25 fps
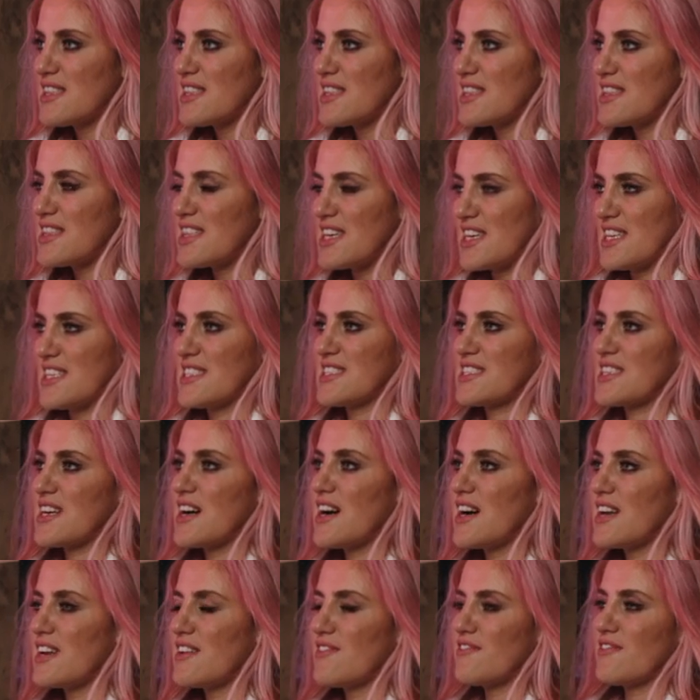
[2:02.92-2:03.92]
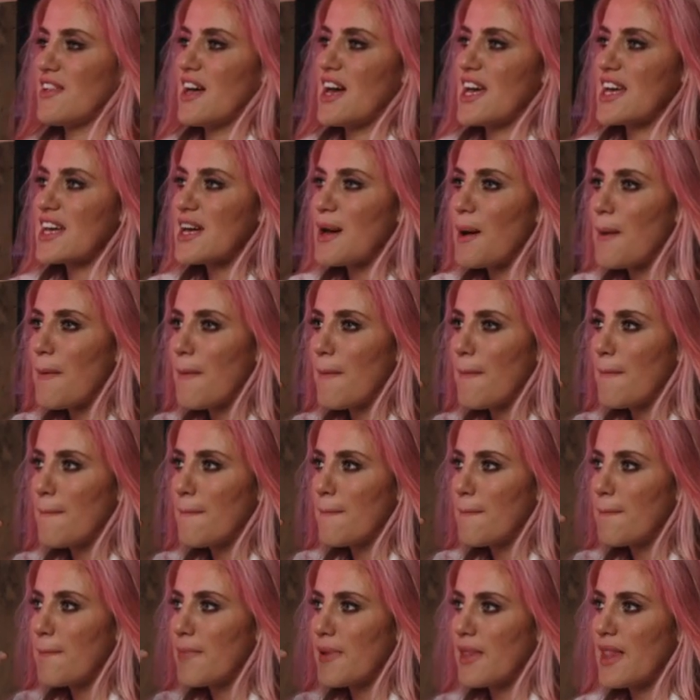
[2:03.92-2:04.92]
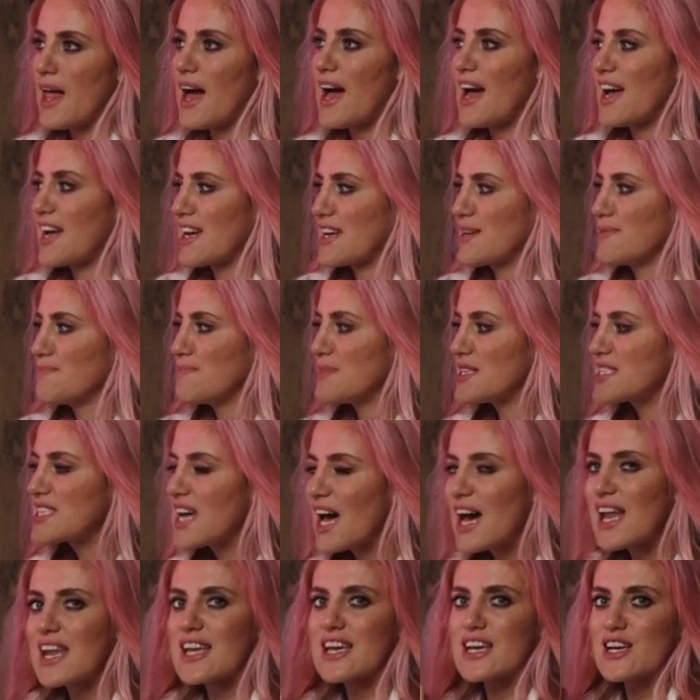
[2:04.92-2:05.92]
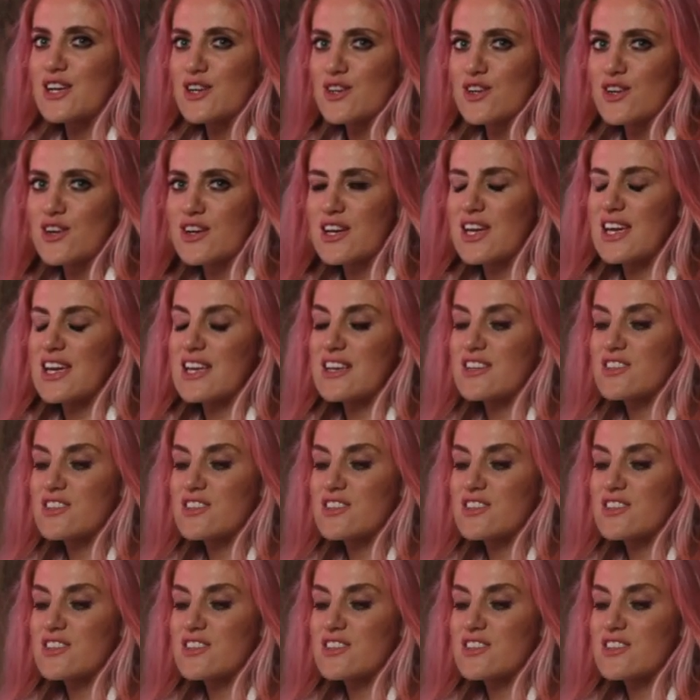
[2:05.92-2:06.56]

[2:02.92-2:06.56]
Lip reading: this kind of like black metallic looking